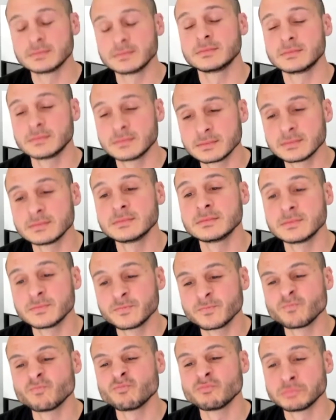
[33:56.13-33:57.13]
People
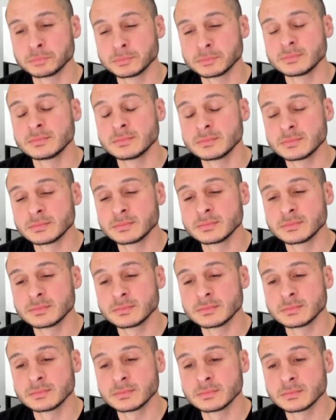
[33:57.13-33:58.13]
sometimes will not
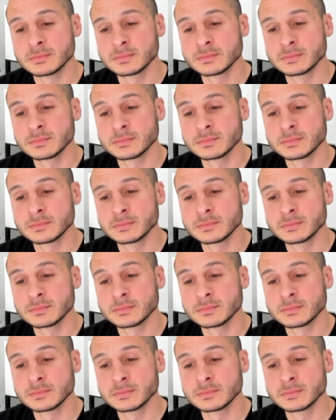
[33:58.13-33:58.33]
enter a